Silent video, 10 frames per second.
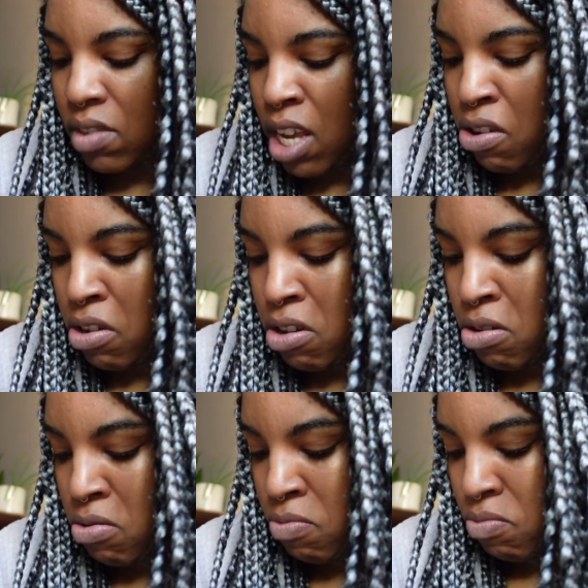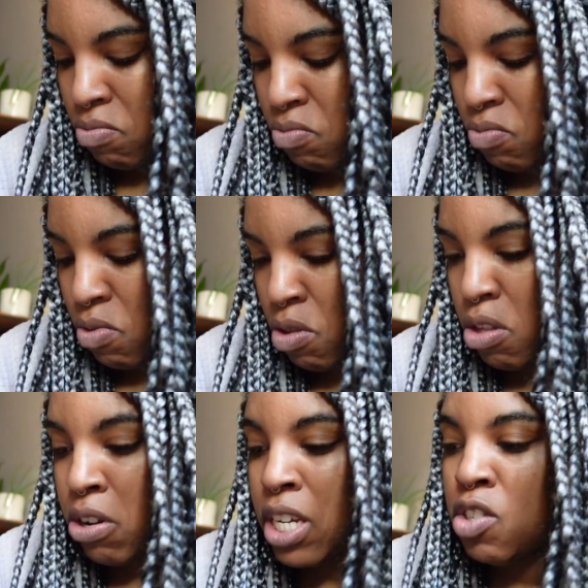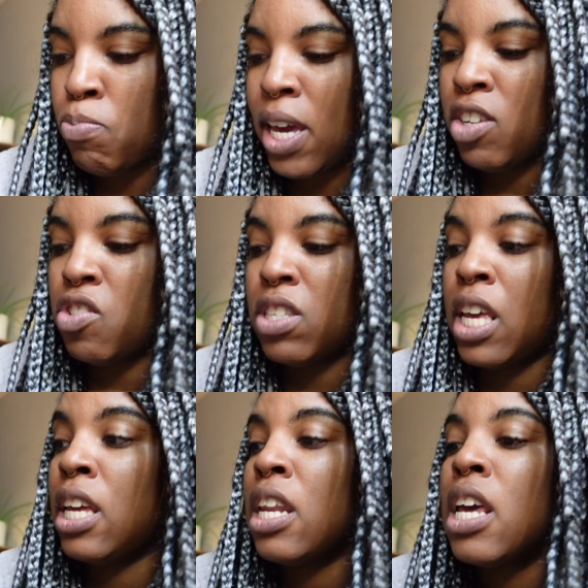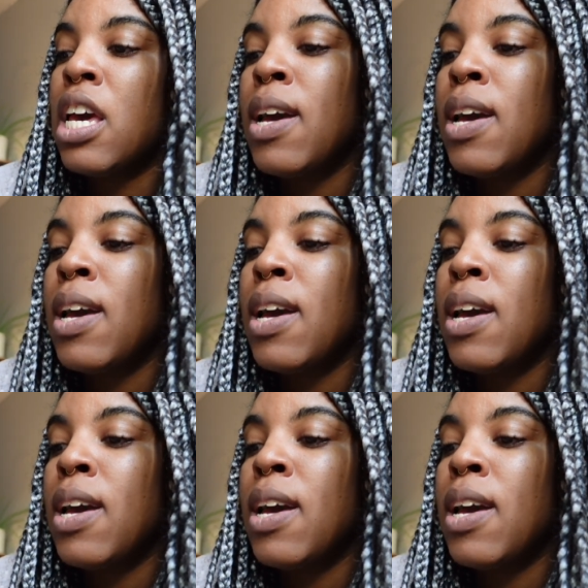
I don't know, thirty pages in.